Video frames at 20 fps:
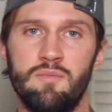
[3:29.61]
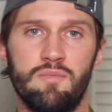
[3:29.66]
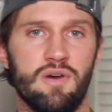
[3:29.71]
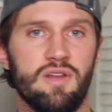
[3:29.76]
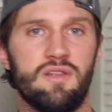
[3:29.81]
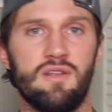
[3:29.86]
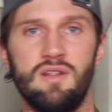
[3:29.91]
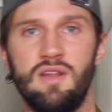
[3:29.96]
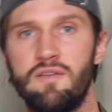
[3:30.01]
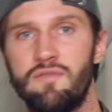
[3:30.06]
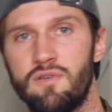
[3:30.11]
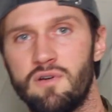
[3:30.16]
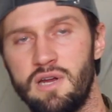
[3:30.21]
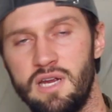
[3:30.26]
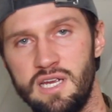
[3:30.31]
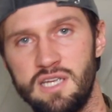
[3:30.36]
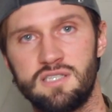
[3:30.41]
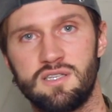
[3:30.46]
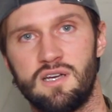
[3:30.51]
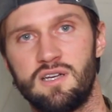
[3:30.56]
But the liver
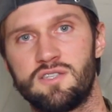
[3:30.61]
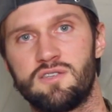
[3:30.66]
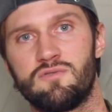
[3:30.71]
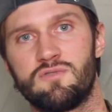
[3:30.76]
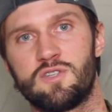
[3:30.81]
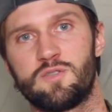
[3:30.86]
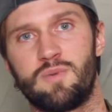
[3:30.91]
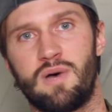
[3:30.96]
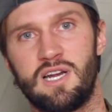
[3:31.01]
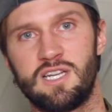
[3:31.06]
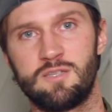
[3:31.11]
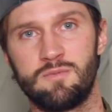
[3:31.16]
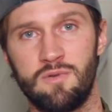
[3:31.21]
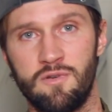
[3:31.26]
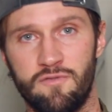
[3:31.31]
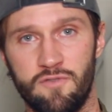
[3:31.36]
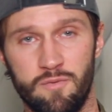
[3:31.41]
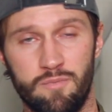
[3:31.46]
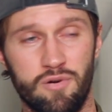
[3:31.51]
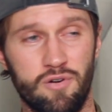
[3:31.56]
is also
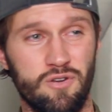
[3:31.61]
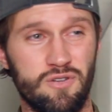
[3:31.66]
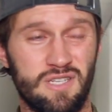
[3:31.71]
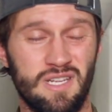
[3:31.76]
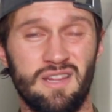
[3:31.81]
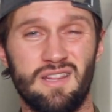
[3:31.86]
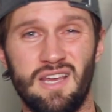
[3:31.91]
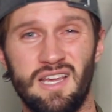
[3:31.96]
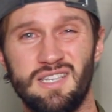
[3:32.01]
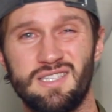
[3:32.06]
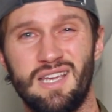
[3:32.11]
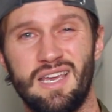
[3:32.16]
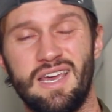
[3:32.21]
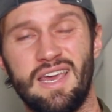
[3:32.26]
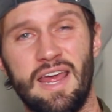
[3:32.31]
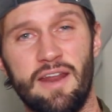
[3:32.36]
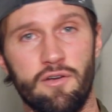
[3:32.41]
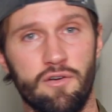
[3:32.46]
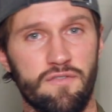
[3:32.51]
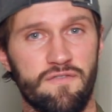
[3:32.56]
responsible for producing things
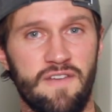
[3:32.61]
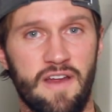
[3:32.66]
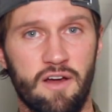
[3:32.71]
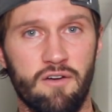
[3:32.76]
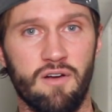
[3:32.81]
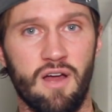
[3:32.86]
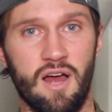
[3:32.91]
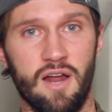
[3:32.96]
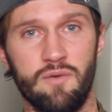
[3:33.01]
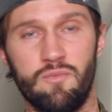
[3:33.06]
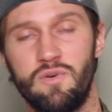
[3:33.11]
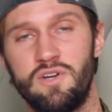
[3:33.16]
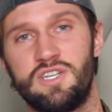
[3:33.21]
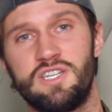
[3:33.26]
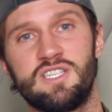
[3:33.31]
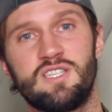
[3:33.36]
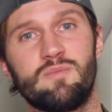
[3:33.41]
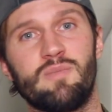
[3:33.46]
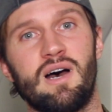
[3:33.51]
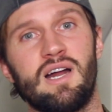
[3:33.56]
like interferon, which
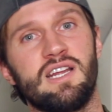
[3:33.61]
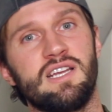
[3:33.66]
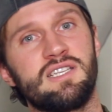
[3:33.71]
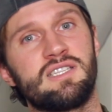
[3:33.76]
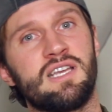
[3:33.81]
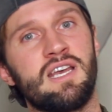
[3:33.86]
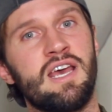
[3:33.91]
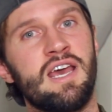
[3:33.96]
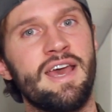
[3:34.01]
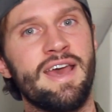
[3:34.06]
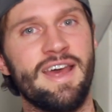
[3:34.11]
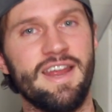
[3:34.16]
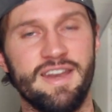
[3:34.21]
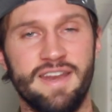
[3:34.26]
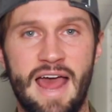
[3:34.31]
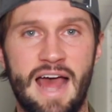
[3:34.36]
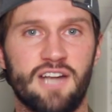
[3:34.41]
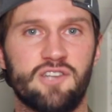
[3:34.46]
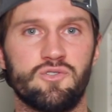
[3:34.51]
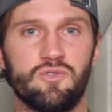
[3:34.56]
is the body's
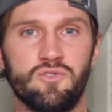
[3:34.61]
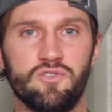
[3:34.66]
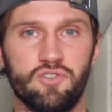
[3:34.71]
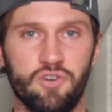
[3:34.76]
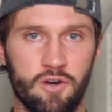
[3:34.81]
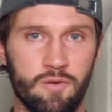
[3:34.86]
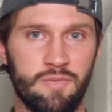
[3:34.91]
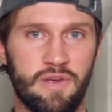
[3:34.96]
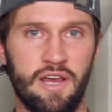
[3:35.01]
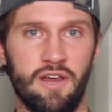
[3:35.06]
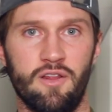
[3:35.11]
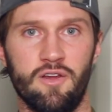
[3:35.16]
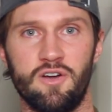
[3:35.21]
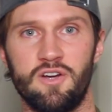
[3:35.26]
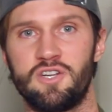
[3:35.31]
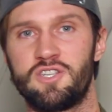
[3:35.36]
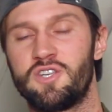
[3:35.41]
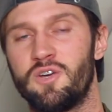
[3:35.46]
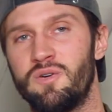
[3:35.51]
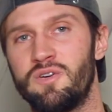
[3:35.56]
natural germ
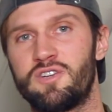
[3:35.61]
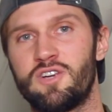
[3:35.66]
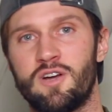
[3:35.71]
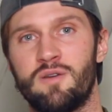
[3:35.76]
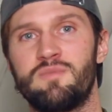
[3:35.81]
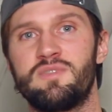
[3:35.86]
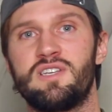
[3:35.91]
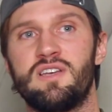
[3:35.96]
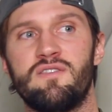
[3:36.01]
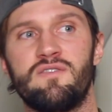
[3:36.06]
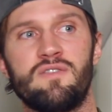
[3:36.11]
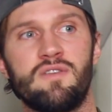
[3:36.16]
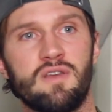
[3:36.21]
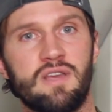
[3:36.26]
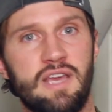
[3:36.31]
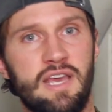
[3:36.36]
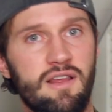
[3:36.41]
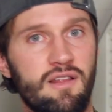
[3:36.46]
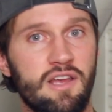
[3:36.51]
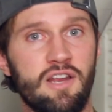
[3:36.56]
killer. So in terms of
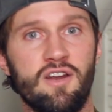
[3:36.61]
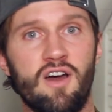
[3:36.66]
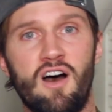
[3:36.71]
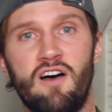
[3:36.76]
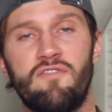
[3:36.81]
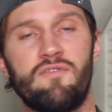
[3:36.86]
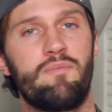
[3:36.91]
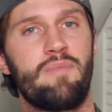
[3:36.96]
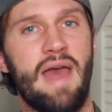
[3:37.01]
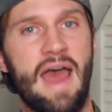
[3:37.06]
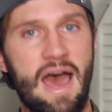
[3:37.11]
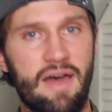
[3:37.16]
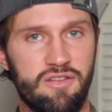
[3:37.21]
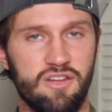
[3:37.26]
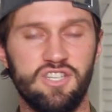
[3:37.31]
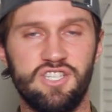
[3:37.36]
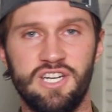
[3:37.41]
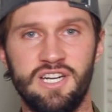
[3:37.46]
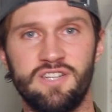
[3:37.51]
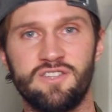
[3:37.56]
killing off
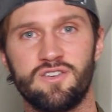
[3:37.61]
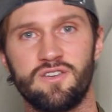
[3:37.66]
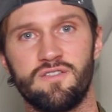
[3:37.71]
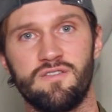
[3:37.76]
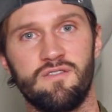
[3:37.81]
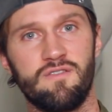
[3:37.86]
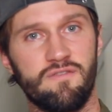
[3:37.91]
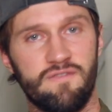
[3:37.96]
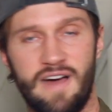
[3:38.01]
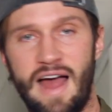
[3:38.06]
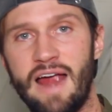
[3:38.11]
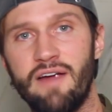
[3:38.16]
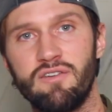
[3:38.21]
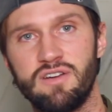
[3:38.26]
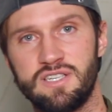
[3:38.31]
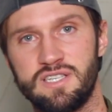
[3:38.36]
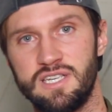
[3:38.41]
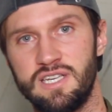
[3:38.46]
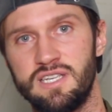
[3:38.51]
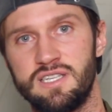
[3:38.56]
pathogens or
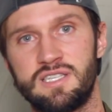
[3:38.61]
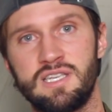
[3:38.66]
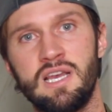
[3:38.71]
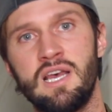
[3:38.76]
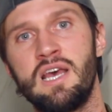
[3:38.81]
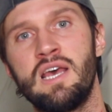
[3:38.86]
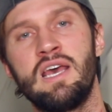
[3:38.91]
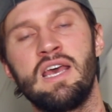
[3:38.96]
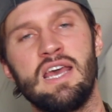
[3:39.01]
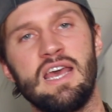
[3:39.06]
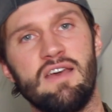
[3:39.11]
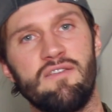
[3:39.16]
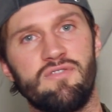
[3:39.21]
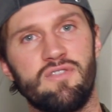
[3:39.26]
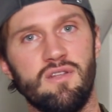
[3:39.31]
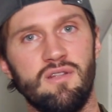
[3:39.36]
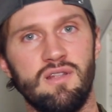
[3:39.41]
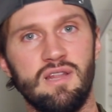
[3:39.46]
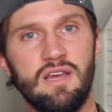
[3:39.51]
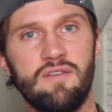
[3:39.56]
viruses, if
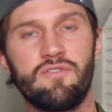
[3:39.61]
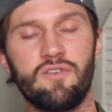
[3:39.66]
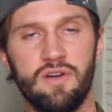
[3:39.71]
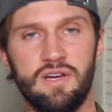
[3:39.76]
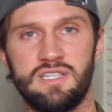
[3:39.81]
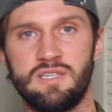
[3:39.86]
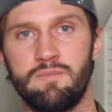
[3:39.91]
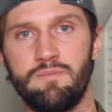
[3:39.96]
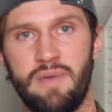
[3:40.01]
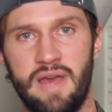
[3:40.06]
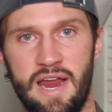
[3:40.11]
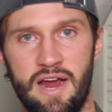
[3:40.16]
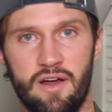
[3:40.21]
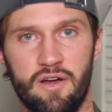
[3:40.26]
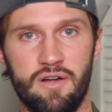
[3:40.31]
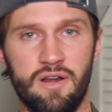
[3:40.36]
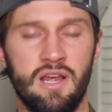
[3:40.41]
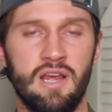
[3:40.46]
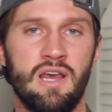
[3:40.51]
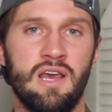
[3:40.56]
the liver is
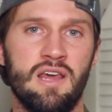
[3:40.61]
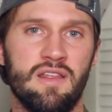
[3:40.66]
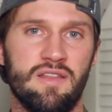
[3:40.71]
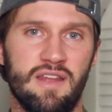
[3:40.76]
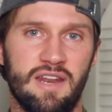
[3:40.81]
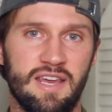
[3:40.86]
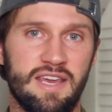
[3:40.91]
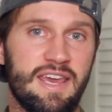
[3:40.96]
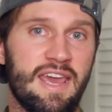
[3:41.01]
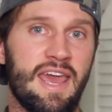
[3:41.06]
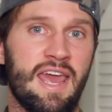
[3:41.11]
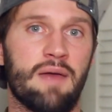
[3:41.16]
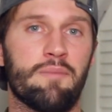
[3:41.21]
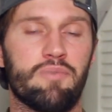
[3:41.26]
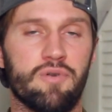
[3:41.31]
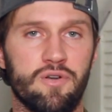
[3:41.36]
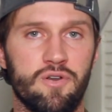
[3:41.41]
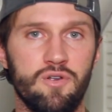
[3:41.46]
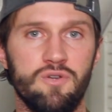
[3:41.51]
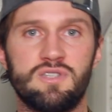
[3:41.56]
impaired, then it can't
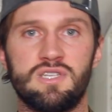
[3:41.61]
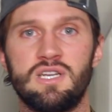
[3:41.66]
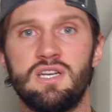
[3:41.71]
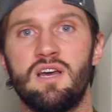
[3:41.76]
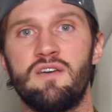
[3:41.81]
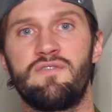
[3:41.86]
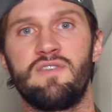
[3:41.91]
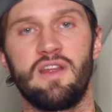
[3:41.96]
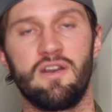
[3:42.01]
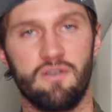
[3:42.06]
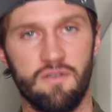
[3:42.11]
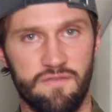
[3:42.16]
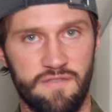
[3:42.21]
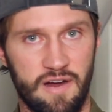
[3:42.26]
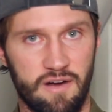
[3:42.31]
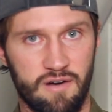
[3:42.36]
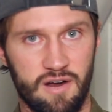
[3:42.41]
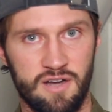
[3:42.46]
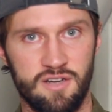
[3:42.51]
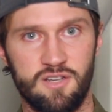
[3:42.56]
produce enough
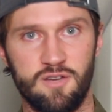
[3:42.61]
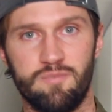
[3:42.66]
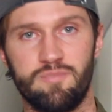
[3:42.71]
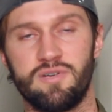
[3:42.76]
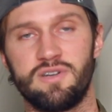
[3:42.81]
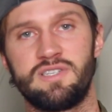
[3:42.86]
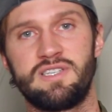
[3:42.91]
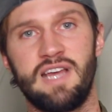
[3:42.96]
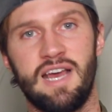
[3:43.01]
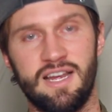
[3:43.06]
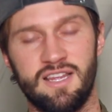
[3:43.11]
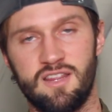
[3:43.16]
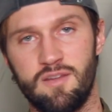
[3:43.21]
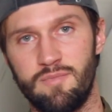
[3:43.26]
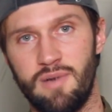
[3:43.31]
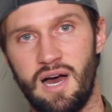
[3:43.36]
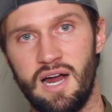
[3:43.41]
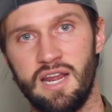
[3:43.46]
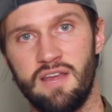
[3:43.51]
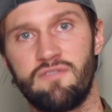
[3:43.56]
interferon to protect the
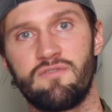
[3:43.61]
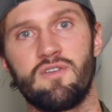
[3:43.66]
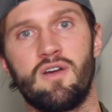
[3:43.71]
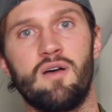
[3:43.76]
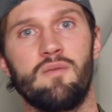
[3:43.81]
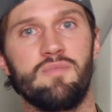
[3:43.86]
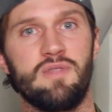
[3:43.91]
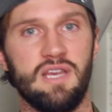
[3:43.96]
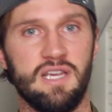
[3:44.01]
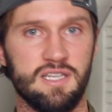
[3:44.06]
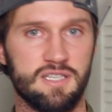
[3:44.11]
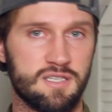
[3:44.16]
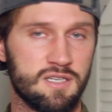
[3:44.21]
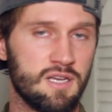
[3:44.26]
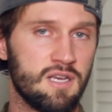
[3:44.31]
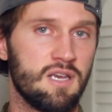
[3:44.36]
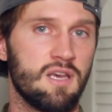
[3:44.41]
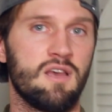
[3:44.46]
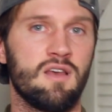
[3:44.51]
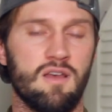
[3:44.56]
body from these
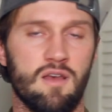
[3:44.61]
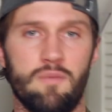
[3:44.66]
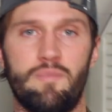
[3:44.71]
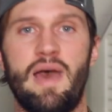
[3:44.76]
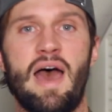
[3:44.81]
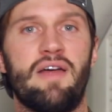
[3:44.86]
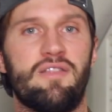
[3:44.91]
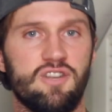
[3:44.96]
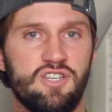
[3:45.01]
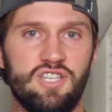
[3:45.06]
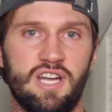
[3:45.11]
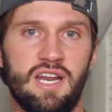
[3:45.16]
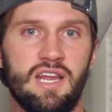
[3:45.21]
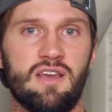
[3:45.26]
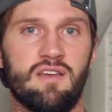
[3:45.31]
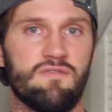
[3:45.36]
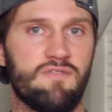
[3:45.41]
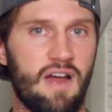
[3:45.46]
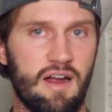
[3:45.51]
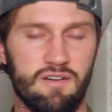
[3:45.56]

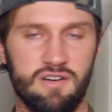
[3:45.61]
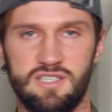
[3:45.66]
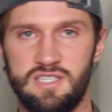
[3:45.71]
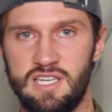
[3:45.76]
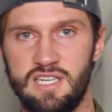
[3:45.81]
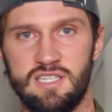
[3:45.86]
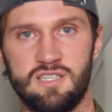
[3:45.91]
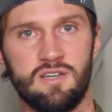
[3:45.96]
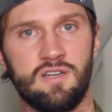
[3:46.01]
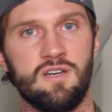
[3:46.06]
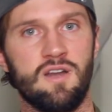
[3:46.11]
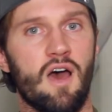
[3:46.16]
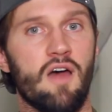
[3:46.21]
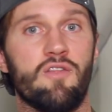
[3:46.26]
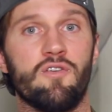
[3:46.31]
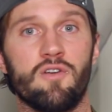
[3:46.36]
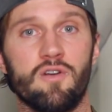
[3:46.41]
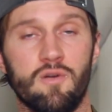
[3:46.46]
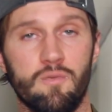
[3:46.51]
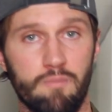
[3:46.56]
pathogenic viruses and
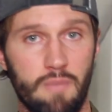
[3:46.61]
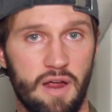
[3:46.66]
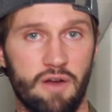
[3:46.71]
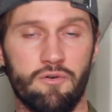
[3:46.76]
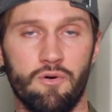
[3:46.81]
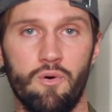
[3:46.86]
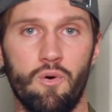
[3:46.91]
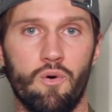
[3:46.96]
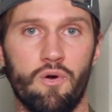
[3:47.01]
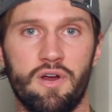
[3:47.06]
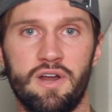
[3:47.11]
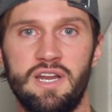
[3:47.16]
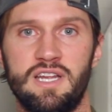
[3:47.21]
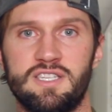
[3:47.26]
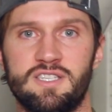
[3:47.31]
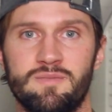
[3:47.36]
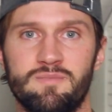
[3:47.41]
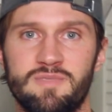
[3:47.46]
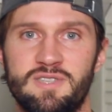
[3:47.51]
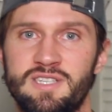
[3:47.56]
other
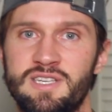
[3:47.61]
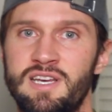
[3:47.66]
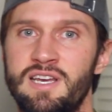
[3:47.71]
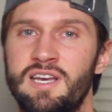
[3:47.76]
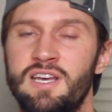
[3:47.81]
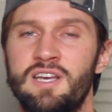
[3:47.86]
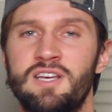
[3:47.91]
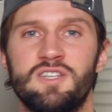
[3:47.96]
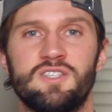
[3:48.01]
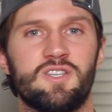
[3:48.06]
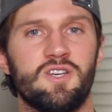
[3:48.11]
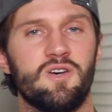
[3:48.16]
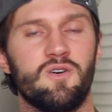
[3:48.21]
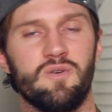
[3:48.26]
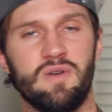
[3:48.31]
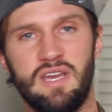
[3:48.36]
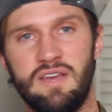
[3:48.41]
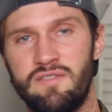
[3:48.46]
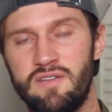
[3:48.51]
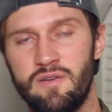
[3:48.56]
microorganisms.
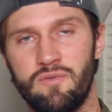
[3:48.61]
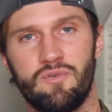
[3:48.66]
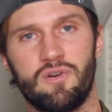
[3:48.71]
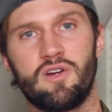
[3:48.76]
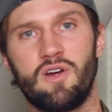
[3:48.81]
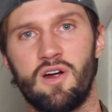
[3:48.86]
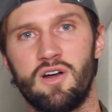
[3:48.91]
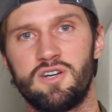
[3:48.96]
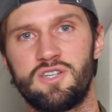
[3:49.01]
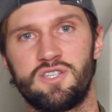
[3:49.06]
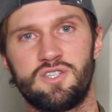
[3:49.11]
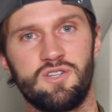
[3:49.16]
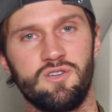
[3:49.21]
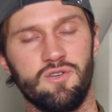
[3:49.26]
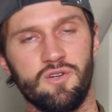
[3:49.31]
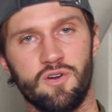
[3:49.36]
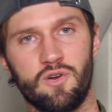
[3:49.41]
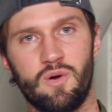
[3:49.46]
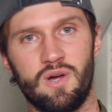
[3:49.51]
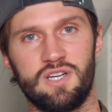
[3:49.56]
So even in regards to
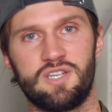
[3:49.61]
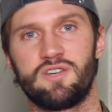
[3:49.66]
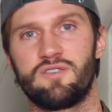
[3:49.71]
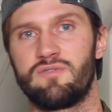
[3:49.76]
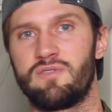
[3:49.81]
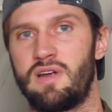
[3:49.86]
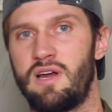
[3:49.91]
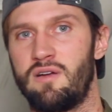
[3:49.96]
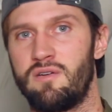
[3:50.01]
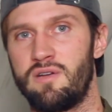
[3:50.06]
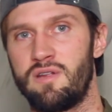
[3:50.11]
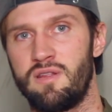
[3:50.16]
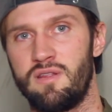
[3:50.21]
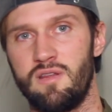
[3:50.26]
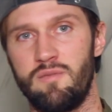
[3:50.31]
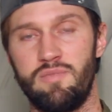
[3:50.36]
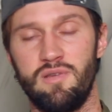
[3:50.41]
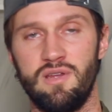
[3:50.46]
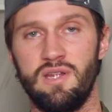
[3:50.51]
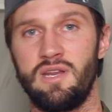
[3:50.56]
your question around
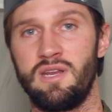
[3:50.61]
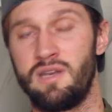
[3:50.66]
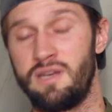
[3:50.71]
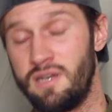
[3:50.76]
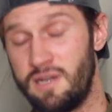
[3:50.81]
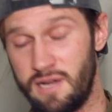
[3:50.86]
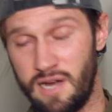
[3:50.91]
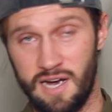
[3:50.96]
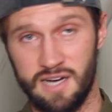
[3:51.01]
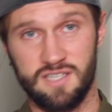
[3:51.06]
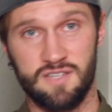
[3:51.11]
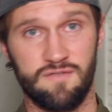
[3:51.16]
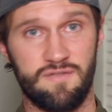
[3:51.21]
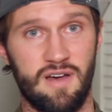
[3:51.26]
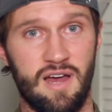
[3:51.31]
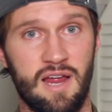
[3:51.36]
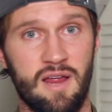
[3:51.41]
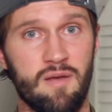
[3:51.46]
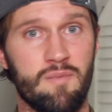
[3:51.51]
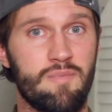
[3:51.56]
the ability to
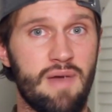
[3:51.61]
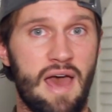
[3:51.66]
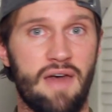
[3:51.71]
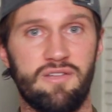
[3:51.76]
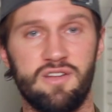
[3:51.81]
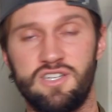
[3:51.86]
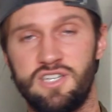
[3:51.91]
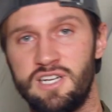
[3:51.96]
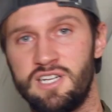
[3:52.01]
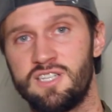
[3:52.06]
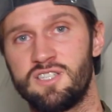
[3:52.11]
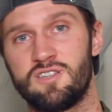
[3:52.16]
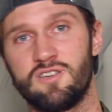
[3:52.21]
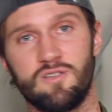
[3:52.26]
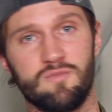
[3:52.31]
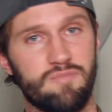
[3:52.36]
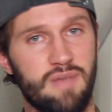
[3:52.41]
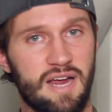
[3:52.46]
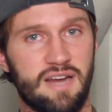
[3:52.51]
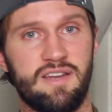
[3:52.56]
detoxify pathogens
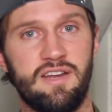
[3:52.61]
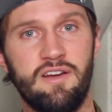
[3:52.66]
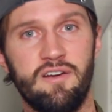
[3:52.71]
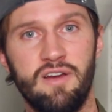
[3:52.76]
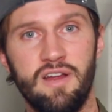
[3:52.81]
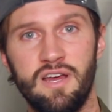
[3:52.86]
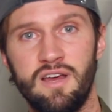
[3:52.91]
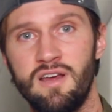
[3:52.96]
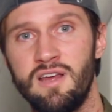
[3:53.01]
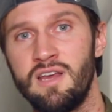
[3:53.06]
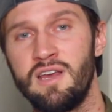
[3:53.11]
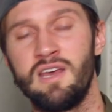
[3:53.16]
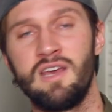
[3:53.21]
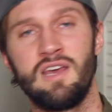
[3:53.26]
or bacteria,